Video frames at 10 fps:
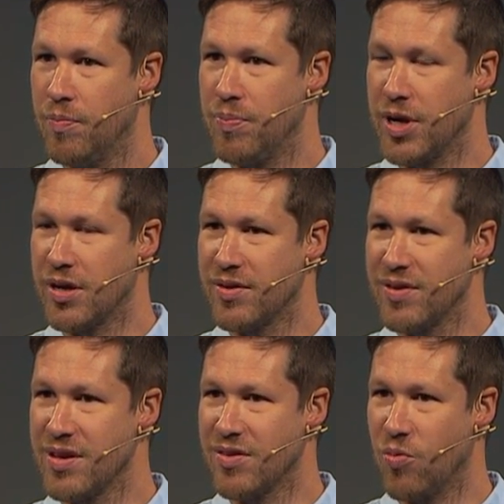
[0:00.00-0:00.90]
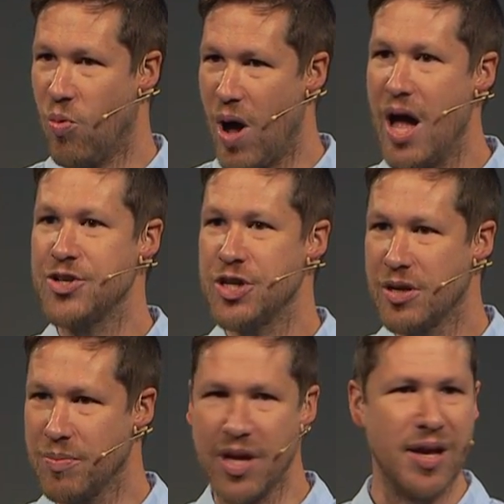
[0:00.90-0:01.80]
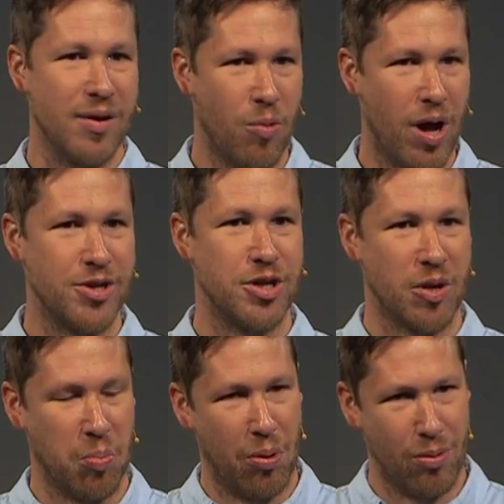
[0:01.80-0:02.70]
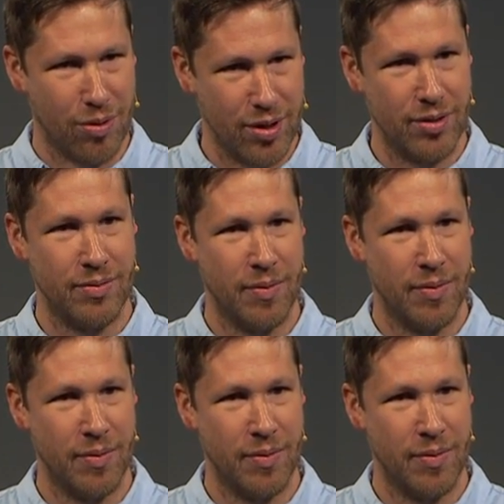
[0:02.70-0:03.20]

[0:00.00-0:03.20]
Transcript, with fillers: because he is watching me watching porn.